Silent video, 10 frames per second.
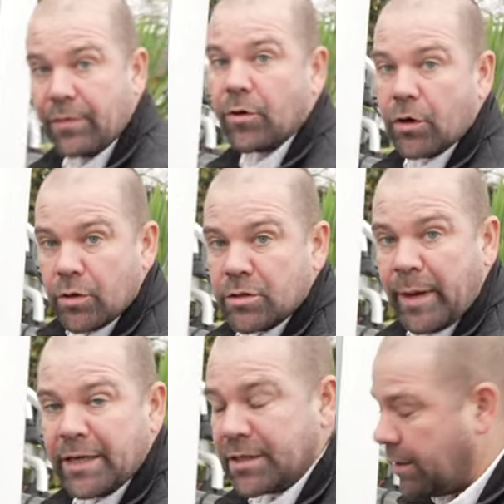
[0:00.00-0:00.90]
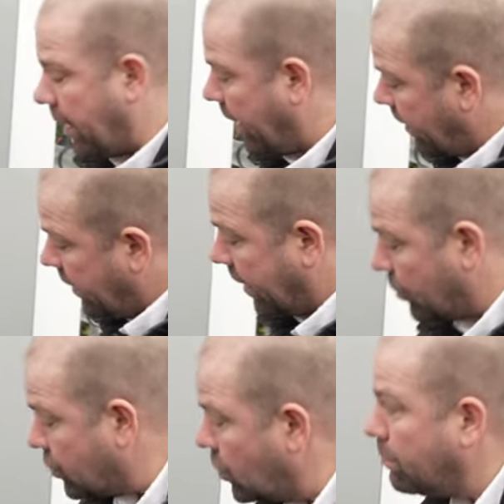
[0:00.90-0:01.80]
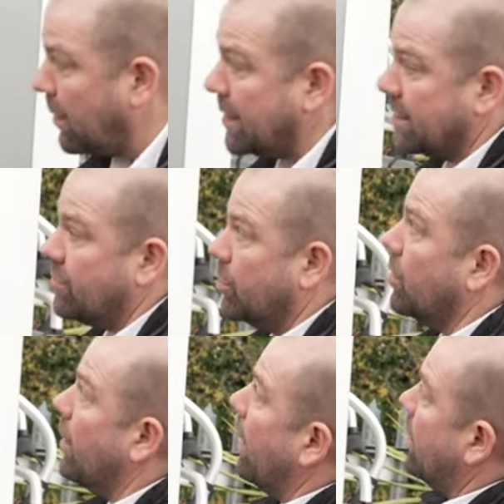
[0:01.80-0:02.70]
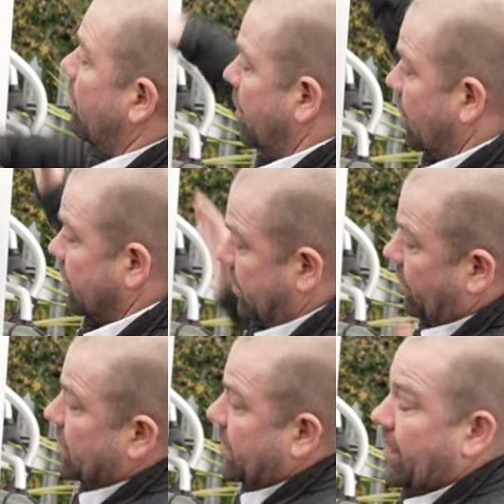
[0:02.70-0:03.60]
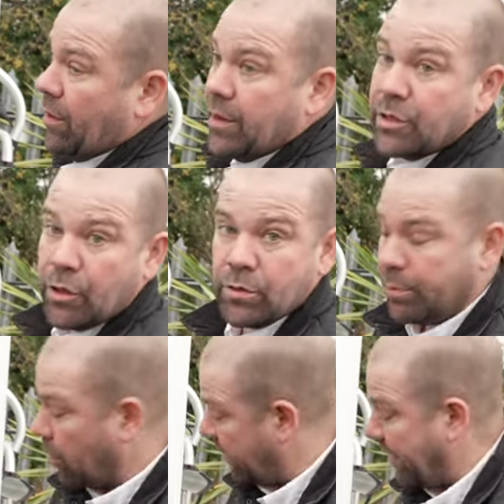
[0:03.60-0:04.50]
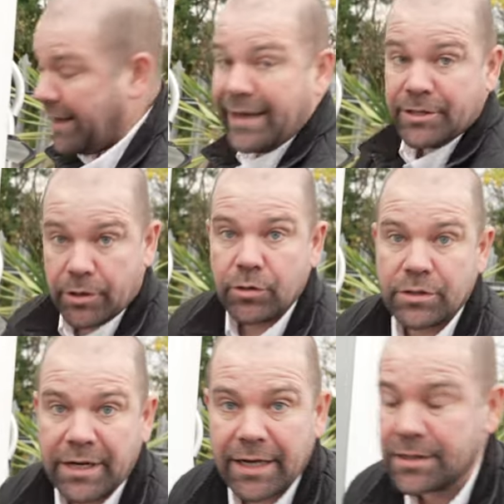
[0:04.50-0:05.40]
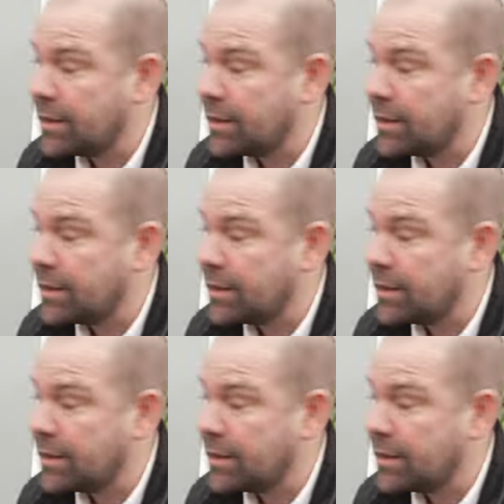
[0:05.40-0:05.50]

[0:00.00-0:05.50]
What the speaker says: have got good space in there. It doesn't look massive, but because it's obviously on this huge body, it is a good size